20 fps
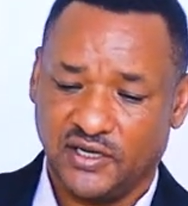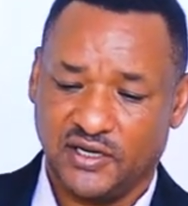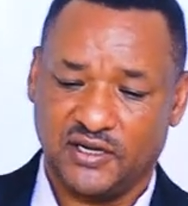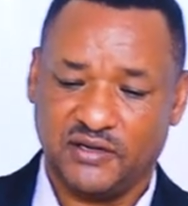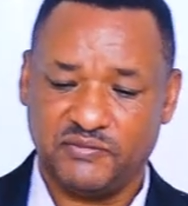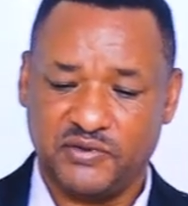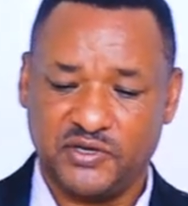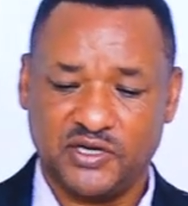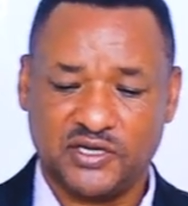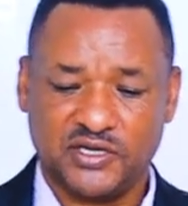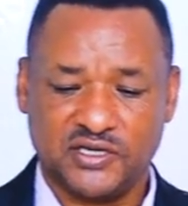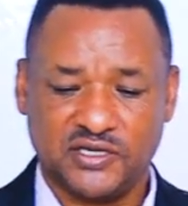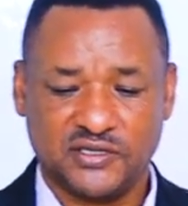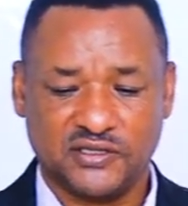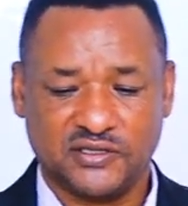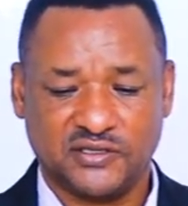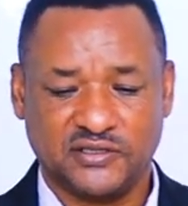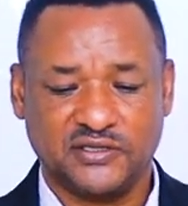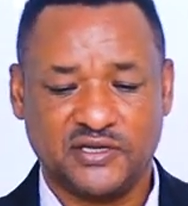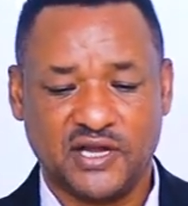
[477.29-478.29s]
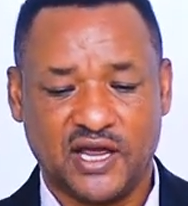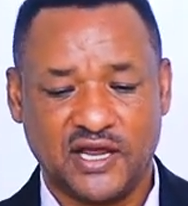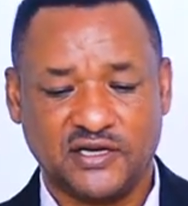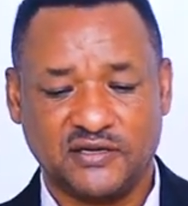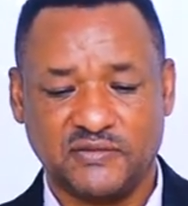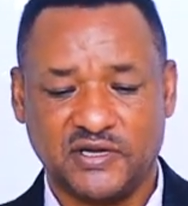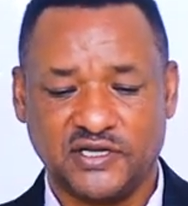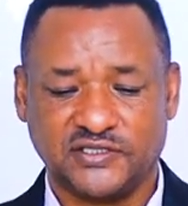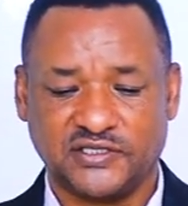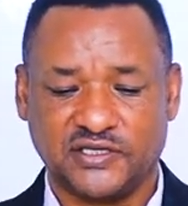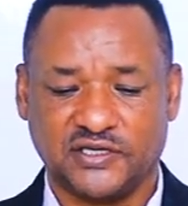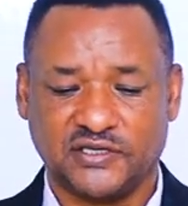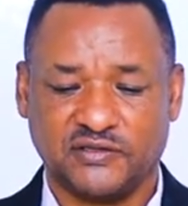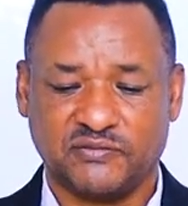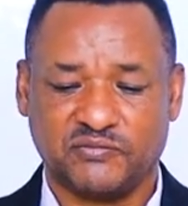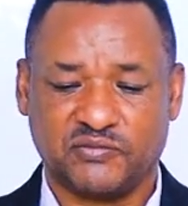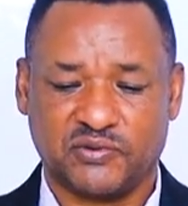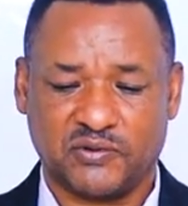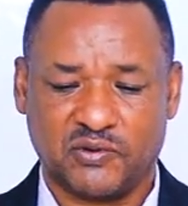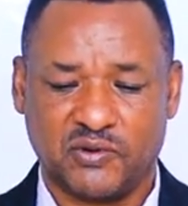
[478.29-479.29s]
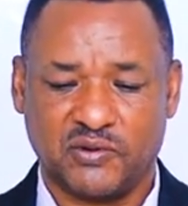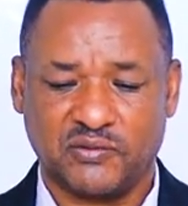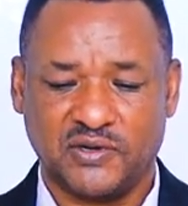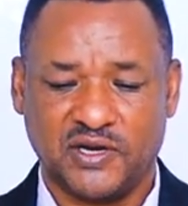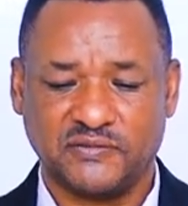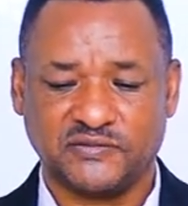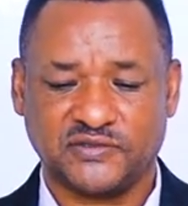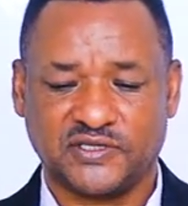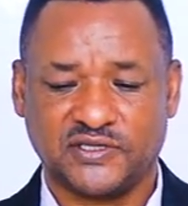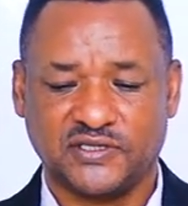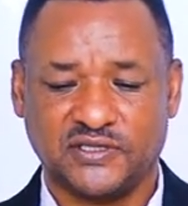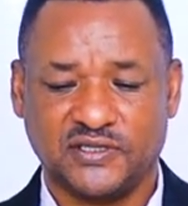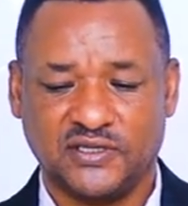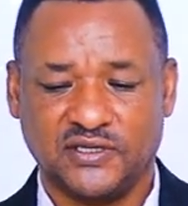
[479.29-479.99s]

a big dilemmas and problems,